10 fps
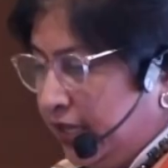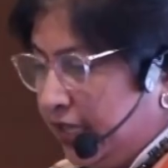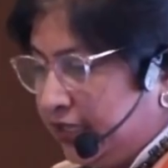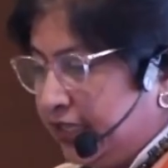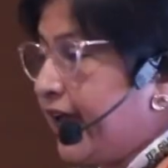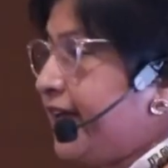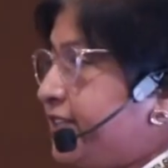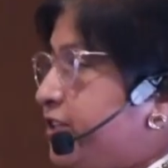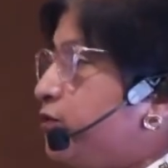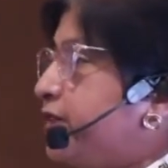in the
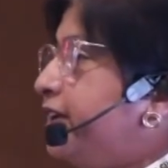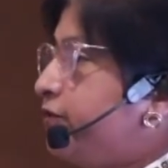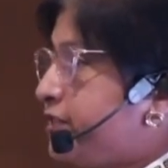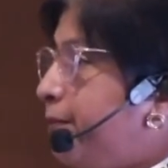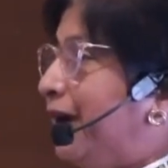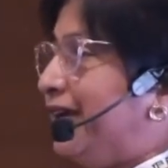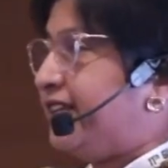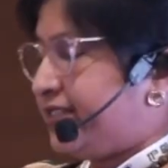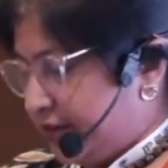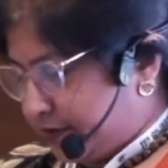ICUs, and it was a
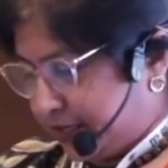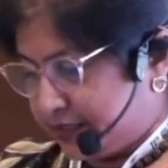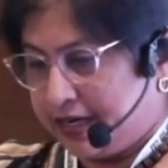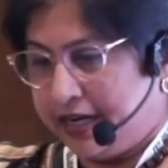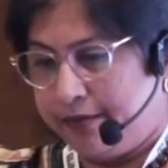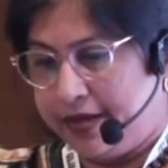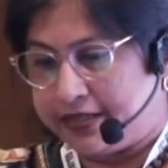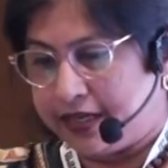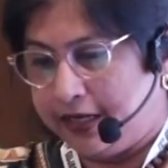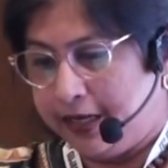multicentric study
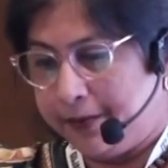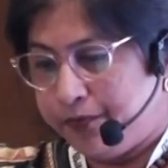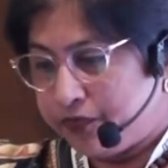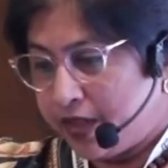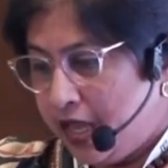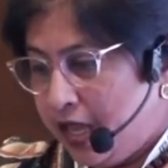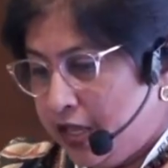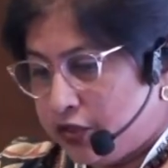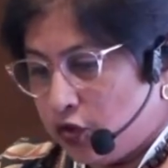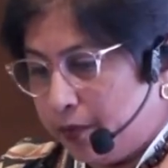basically.
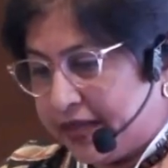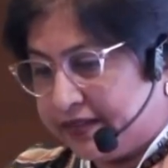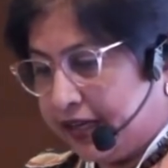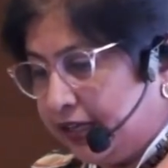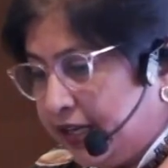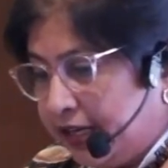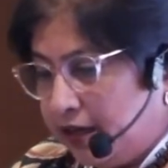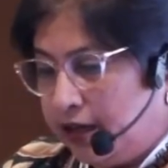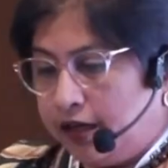So basically,